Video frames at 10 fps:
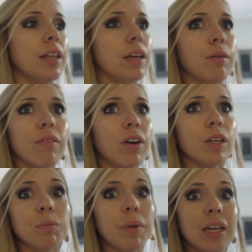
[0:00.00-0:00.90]
like we have all
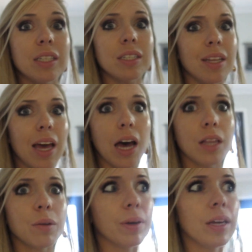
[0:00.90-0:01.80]
these plans
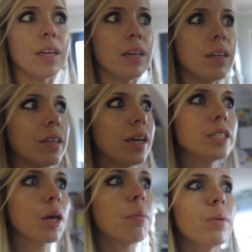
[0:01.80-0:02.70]
halloween
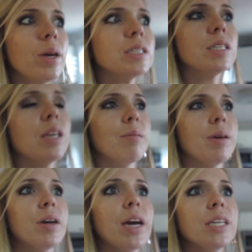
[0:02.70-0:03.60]
next couple weeks is gonna
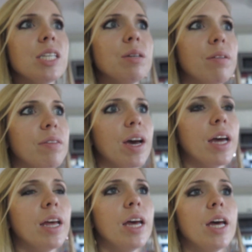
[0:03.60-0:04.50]
be crazy we've
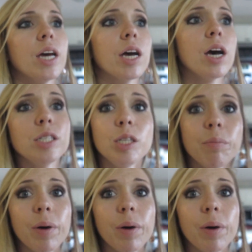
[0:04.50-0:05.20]
got costume